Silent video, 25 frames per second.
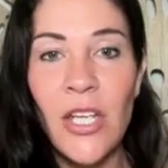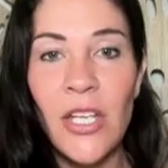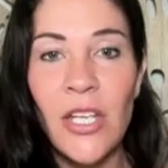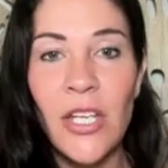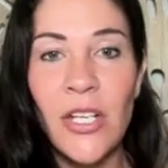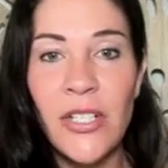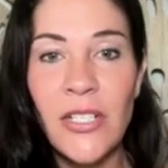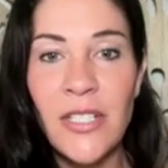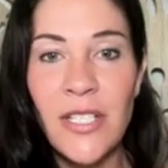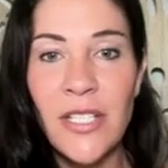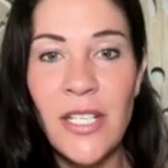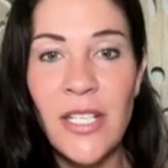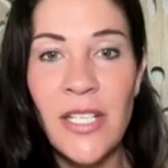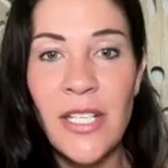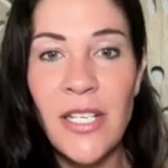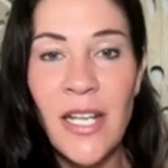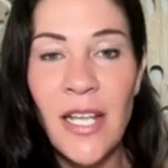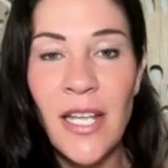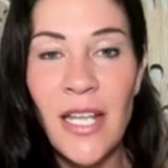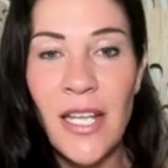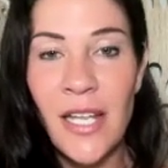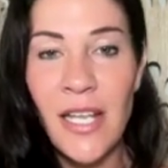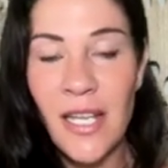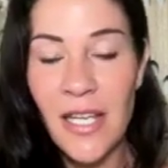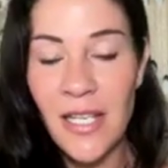Your
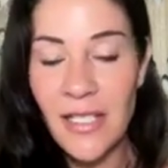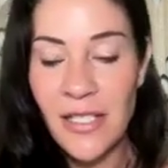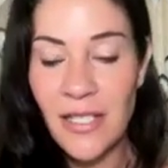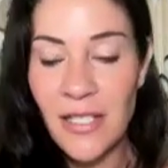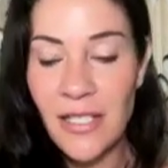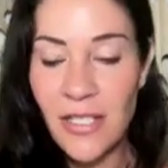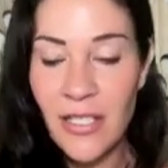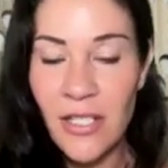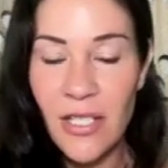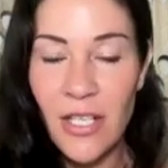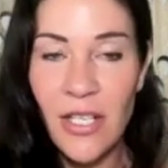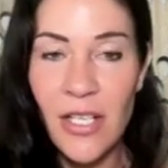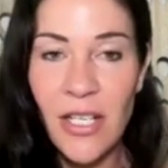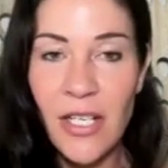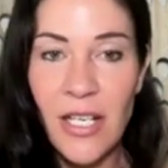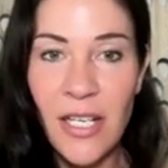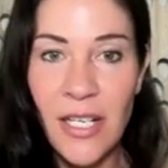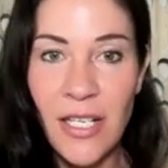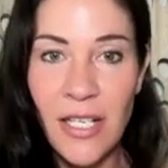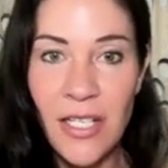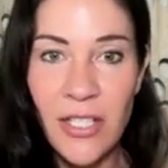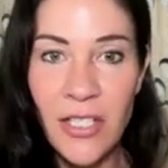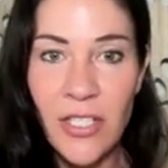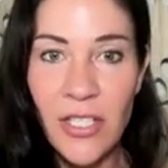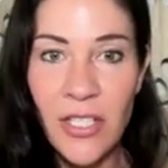DNA is
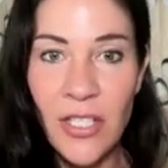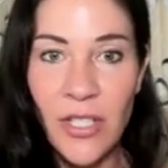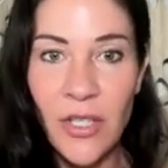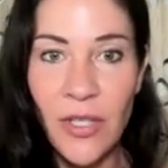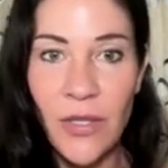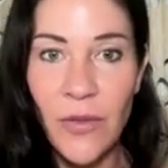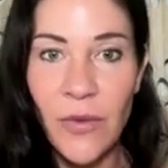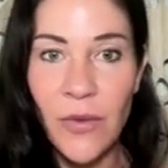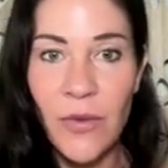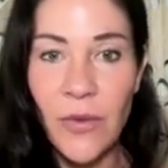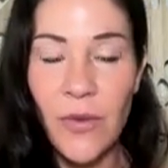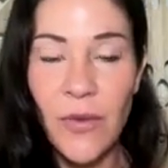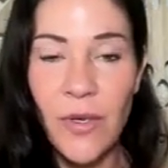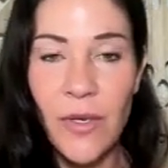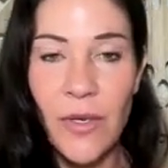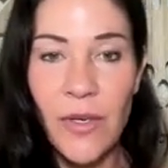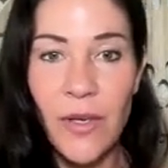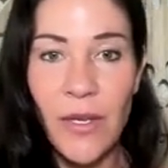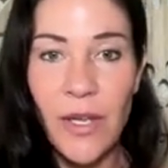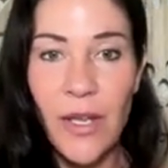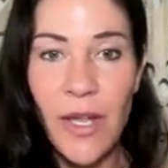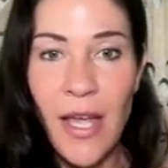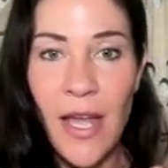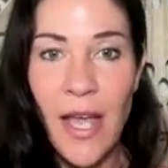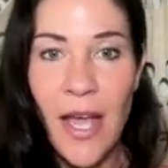starting to
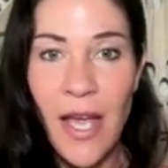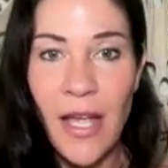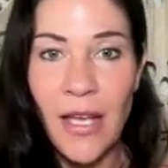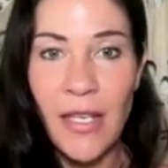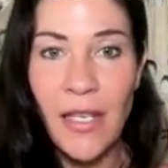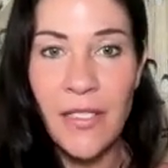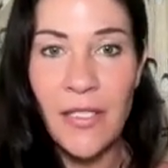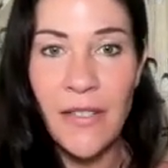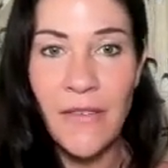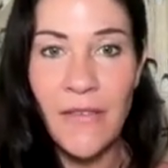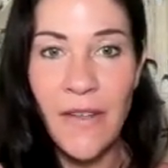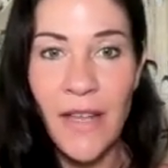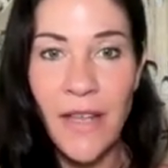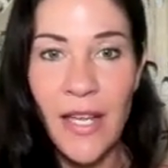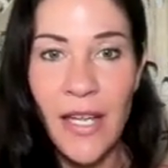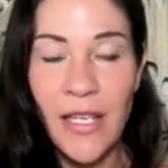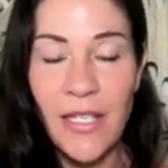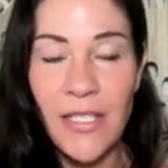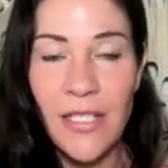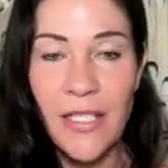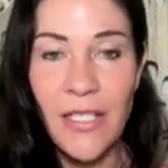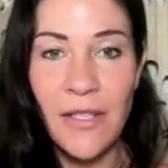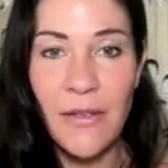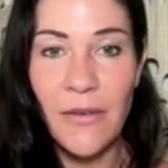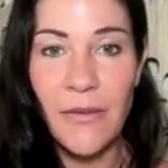
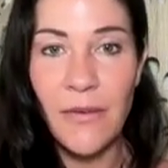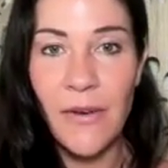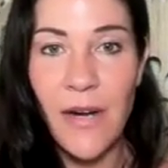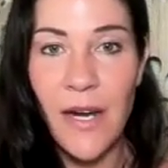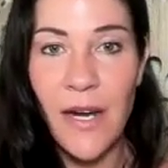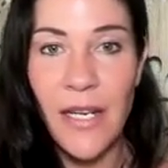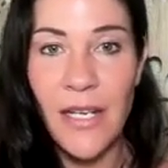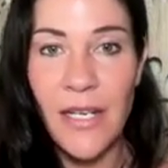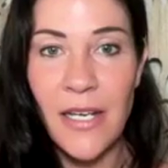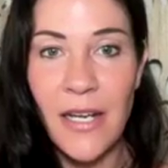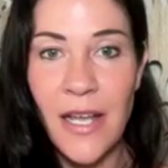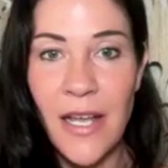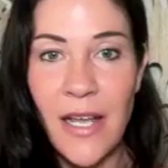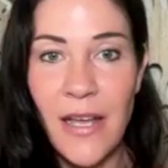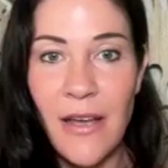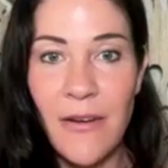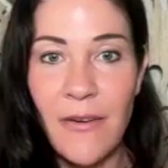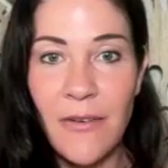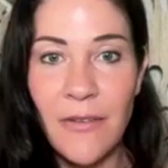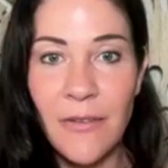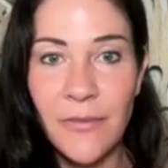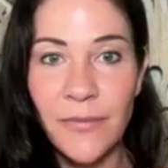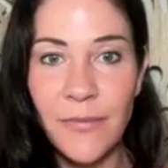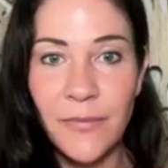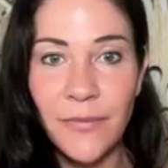activate right
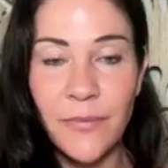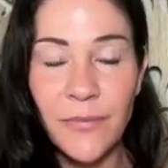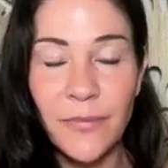now.